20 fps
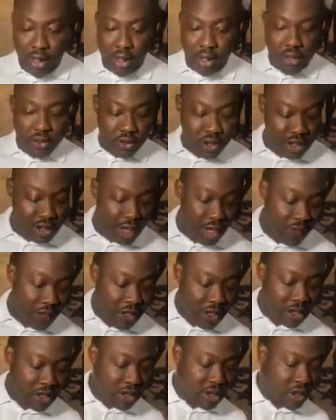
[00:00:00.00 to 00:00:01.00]
So they say, if
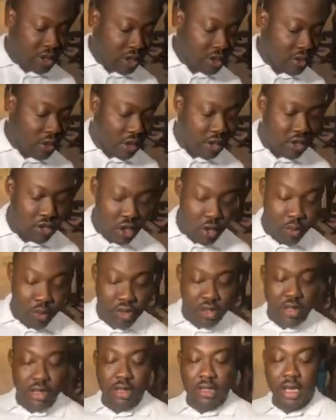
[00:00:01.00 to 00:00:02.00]
this song is
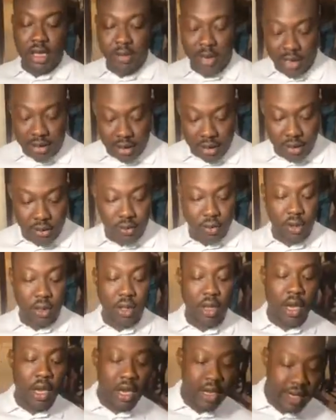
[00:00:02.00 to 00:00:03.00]
almost the same as this one,
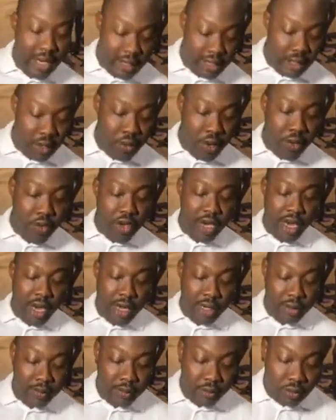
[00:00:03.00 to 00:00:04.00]
there's a way we
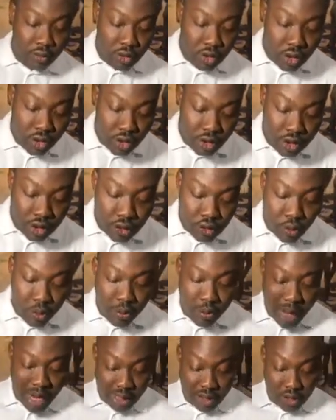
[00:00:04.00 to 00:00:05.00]
can use it to
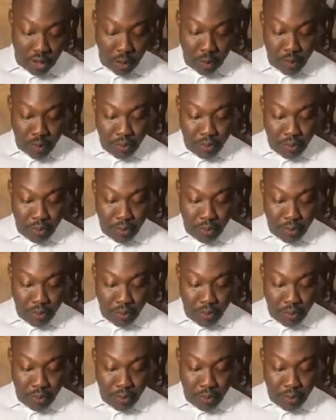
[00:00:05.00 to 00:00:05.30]
match up,